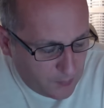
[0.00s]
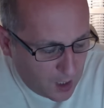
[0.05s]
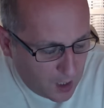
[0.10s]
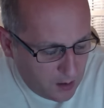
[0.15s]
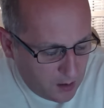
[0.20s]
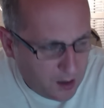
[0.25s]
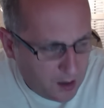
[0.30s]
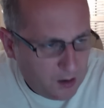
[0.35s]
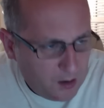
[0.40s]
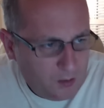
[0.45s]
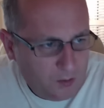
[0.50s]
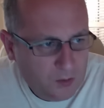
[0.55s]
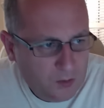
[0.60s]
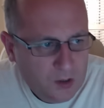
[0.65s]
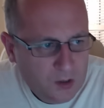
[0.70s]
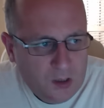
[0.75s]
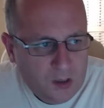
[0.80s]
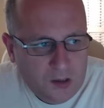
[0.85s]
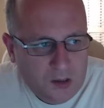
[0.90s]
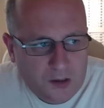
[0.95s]
Now,
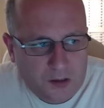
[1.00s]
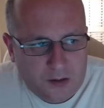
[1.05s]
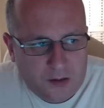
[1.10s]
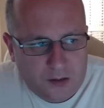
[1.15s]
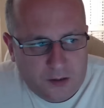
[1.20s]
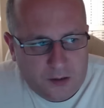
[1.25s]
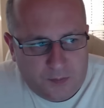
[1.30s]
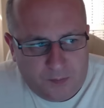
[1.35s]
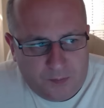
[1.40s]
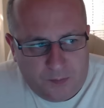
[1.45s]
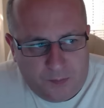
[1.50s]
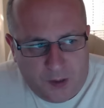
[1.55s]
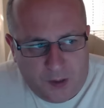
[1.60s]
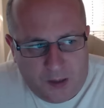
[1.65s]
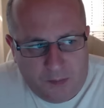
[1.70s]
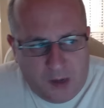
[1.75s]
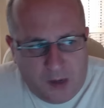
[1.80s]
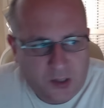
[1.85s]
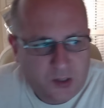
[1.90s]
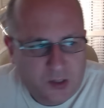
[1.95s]
there's
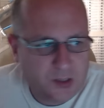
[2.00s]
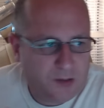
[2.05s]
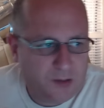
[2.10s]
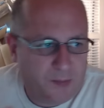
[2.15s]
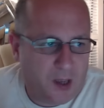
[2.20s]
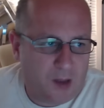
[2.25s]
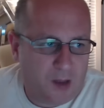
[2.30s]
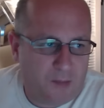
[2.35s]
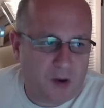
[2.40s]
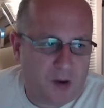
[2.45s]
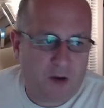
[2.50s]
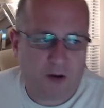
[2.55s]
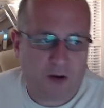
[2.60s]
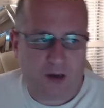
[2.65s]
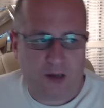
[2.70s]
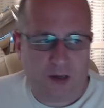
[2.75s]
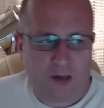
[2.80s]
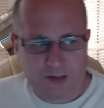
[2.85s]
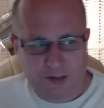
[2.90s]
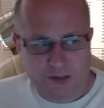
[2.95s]
been mentioned about
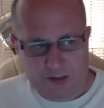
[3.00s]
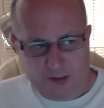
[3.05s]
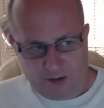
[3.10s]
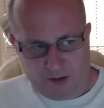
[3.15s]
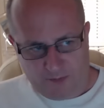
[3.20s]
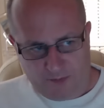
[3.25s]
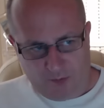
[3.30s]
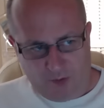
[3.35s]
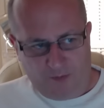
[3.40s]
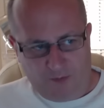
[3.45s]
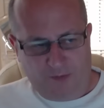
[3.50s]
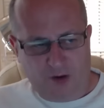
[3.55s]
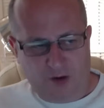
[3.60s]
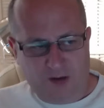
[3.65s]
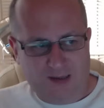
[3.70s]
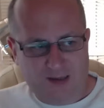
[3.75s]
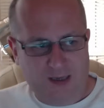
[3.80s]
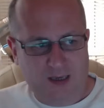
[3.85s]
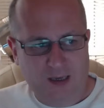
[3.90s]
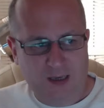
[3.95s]
Americans and stuff. Well,
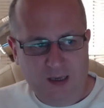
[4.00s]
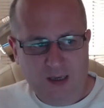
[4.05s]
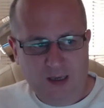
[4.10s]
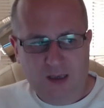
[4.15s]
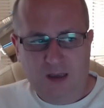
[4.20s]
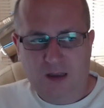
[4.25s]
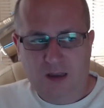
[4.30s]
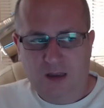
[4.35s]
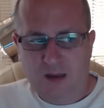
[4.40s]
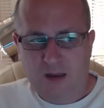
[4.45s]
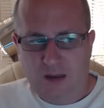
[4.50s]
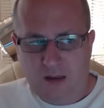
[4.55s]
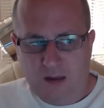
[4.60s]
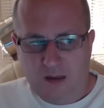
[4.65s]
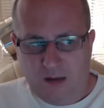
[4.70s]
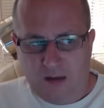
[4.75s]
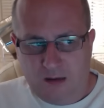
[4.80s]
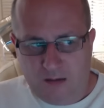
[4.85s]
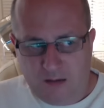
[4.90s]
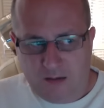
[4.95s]
firstly,
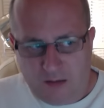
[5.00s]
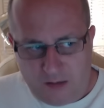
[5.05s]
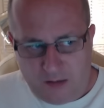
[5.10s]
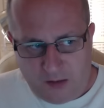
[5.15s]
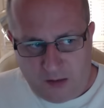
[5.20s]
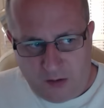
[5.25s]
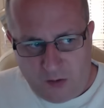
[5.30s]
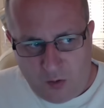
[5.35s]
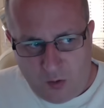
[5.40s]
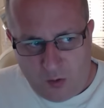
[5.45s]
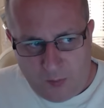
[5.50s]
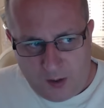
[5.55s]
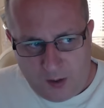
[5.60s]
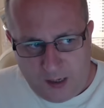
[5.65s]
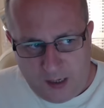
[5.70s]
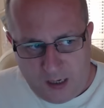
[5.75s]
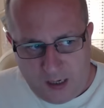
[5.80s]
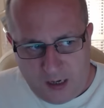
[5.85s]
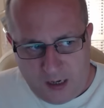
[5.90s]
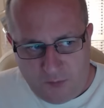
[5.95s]
they're
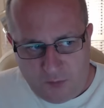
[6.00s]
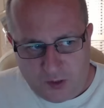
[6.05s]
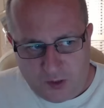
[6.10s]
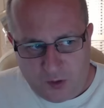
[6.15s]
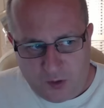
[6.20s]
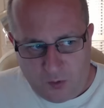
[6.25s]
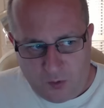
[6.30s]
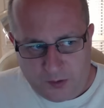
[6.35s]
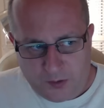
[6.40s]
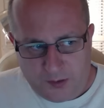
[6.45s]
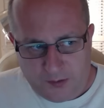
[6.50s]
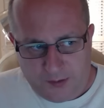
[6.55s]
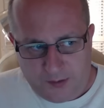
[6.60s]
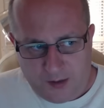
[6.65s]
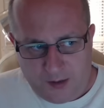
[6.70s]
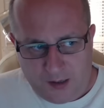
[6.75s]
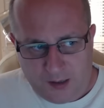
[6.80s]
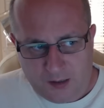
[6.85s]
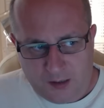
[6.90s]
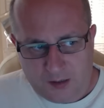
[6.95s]
normally in resorts and
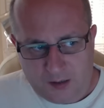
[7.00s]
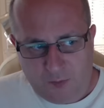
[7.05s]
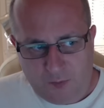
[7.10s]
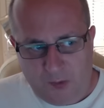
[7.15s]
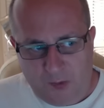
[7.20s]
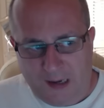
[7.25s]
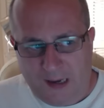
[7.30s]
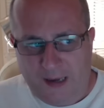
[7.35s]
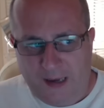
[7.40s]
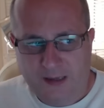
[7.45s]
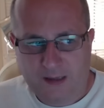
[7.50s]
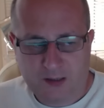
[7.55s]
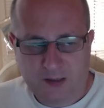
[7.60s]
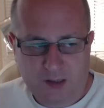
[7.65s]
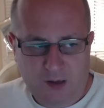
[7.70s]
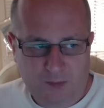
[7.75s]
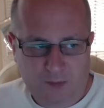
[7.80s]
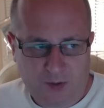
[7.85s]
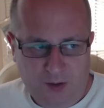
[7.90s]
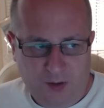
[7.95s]
things relating to
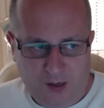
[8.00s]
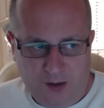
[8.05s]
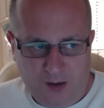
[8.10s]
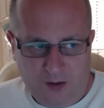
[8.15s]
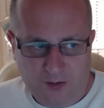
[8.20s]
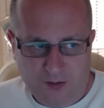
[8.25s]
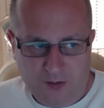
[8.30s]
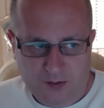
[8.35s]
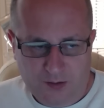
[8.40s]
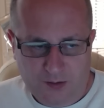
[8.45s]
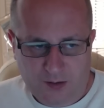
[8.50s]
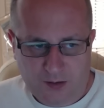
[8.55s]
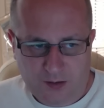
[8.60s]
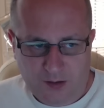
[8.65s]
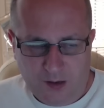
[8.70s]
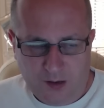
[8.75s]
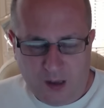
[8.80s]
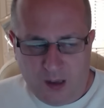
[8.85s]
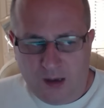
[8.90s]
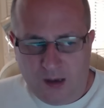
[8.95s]
something else.
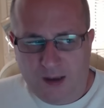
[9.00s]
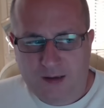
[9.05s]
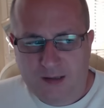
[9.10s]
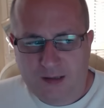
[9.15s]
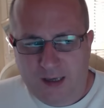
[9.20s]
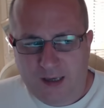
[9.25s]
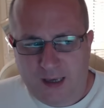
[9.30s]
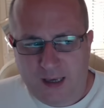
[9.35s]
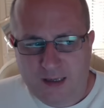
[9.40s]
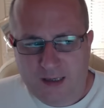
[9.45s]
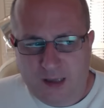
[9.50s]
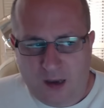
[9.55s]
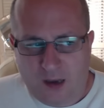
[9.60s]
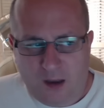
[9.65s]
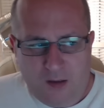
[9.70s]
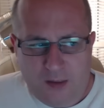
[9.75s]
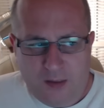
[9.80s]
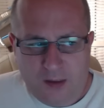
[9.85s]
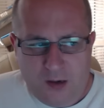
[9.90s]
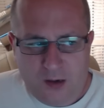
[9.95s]
Next thing is a
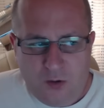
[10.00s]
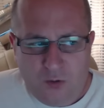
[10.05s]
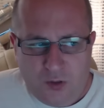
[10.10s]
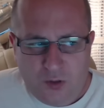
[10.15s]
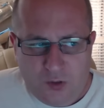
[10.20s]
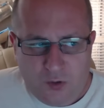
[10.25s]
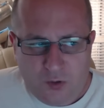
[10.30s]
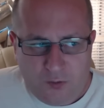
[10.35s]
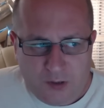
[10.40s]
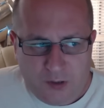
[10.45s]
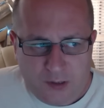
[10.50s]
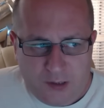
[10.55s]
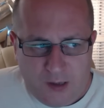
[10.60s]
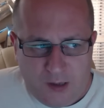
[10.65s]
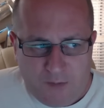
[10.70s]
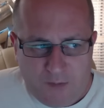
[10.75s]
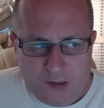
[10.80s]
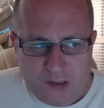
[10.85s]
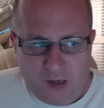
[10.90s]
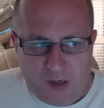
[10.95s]
lot of the news stories
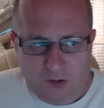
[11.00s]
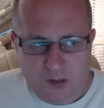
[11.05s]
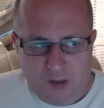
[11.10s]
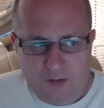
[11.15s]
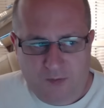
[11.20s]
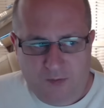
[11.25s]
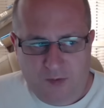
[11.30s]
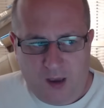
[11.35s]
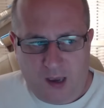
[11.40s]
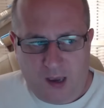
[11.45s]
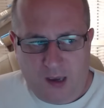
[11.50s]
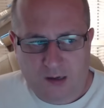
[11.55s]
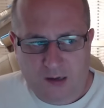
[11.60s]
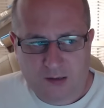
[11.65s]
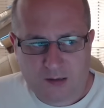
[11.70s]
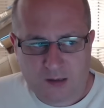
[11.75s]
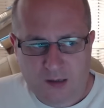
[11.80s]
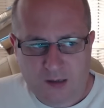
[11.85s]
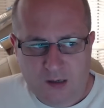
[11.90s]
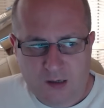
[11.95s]
never tell you the
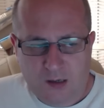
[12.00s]
facts.